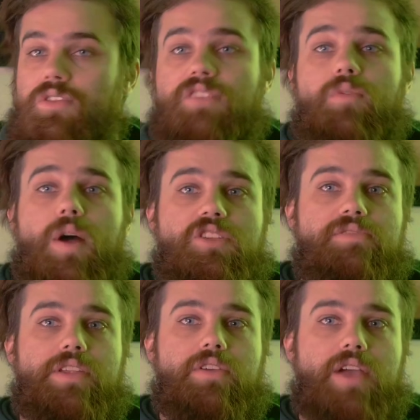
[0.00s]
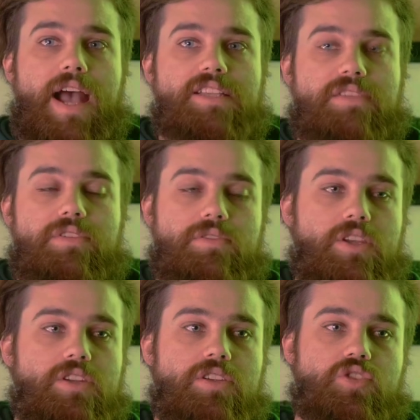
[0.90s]
thanks for watching the video, guys. If you
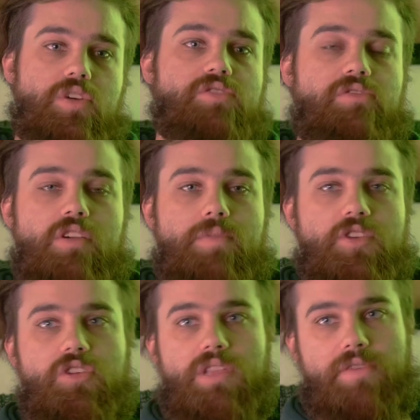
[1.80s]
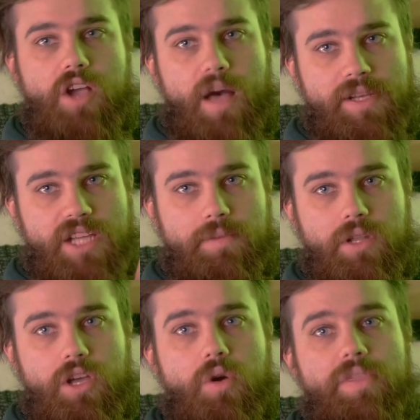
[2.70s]
did enjoy this review, be sure to leave a comment down
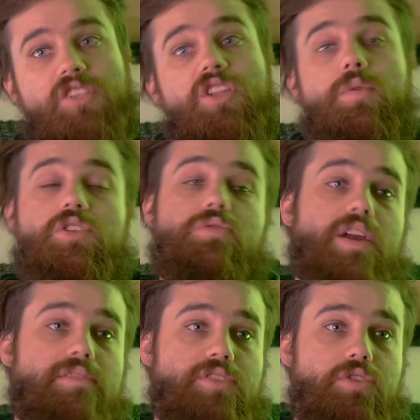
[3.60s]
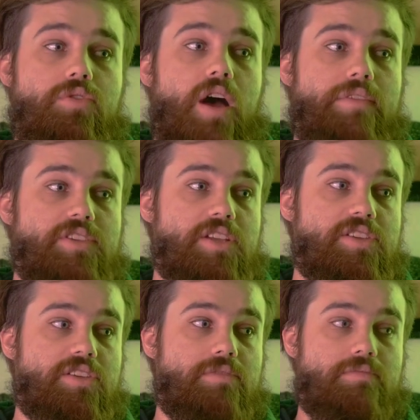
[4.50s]
below and let us know what you thought of Dune. Obviously,
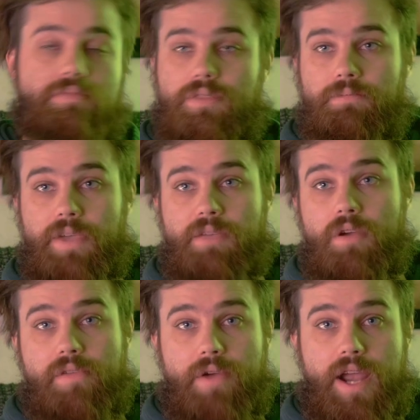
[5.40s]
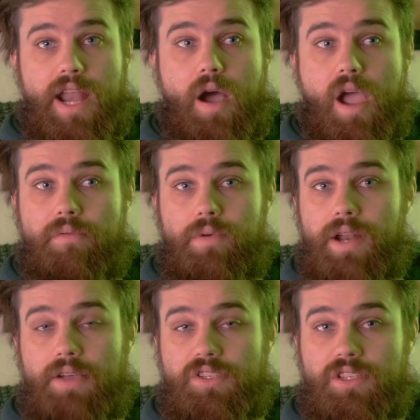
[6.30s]
it's the big movie right now. Everyone
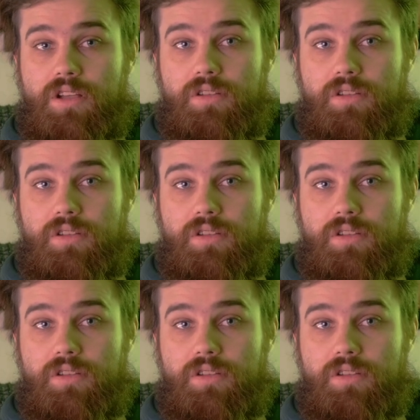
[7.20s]
else is all